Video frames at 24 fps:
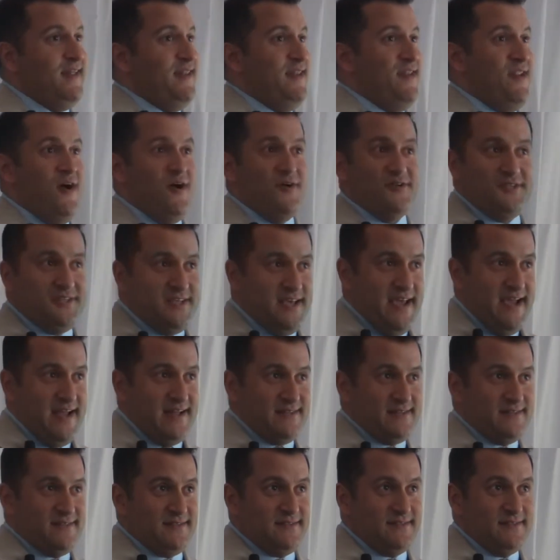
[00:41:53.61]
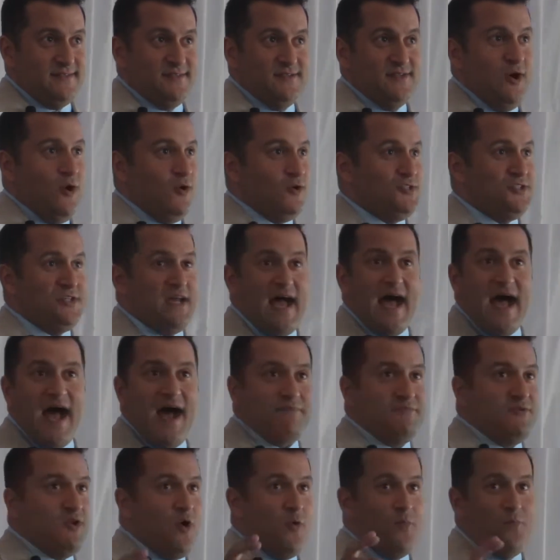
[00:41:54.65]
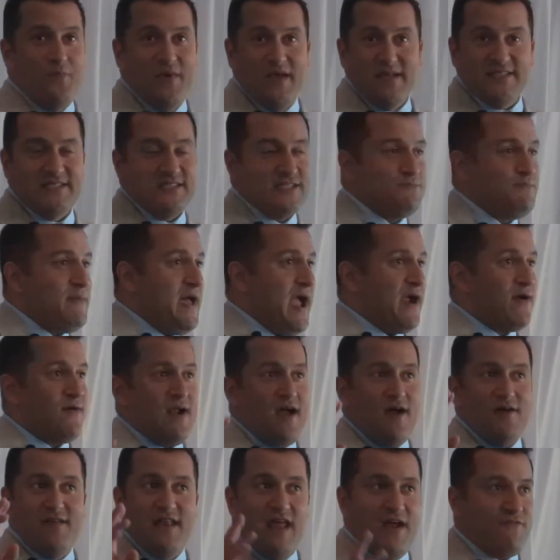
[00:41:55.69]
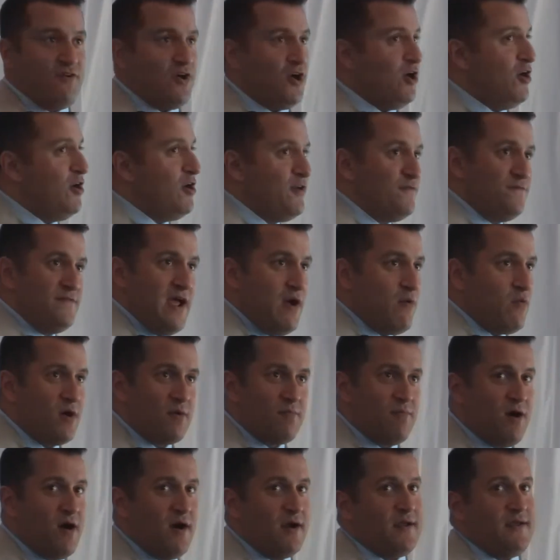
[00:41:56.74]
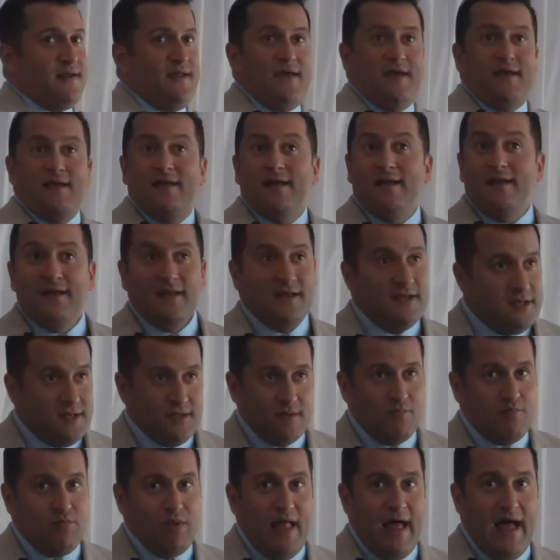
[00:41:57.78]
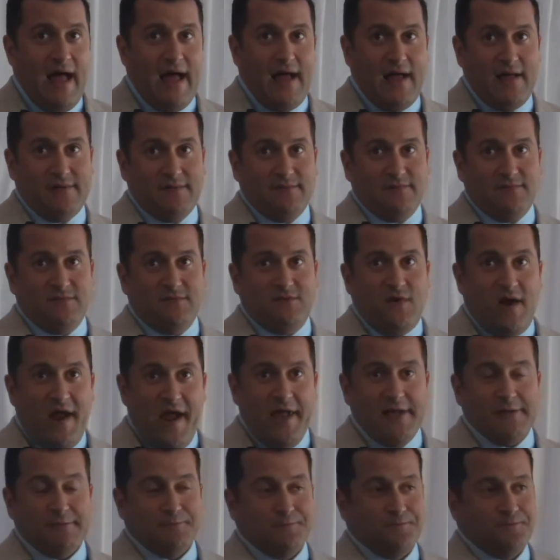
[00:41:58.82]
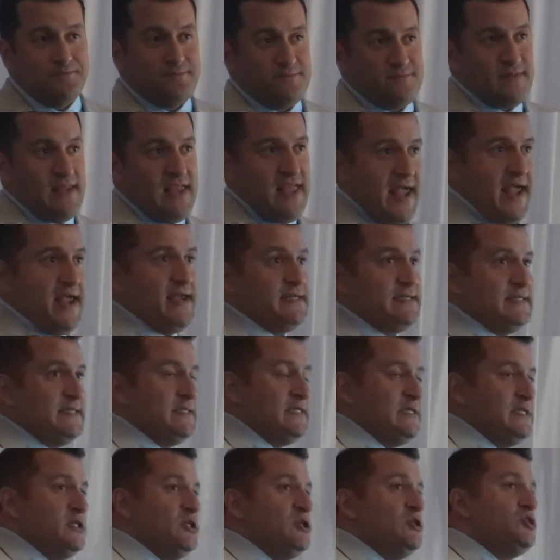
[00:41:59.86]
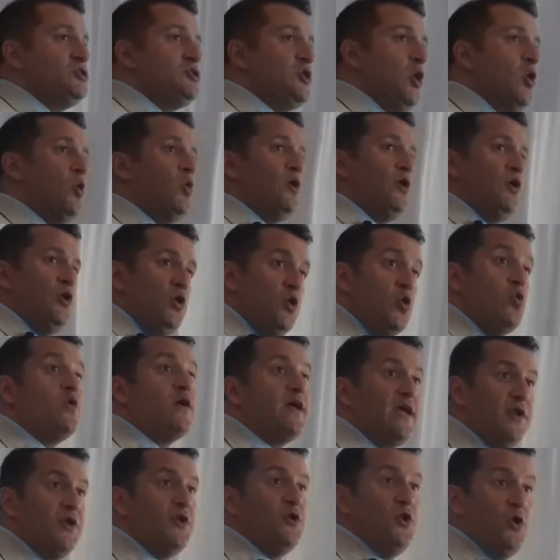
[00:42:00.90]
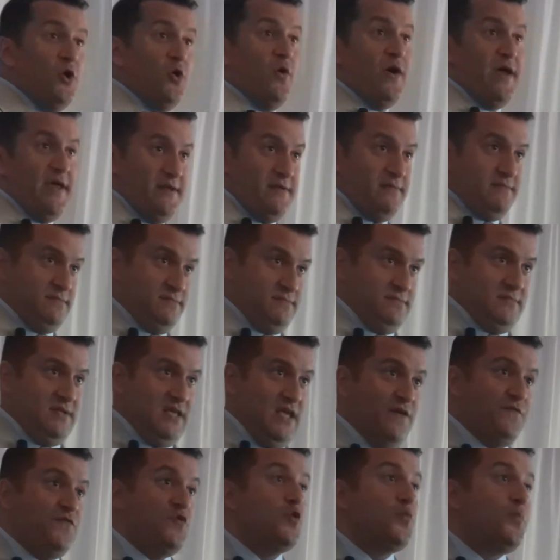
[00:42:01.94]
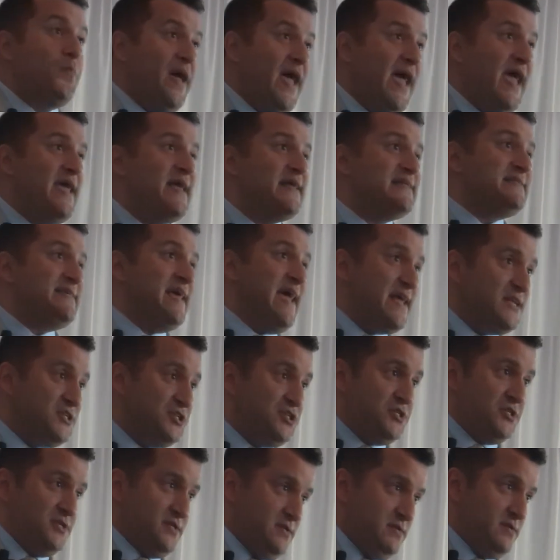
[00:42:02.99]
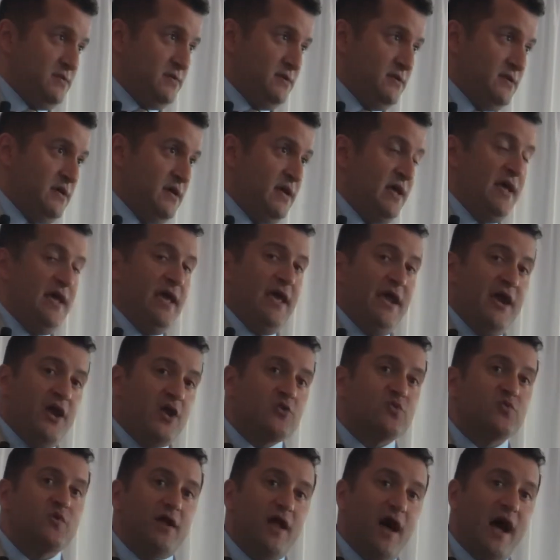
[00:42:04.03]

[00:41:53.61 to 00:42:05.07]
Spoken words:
No chance. No job, no business background, never heard of network marketing, blah. Right? Okay? So you can do it if you pay attention. Here's what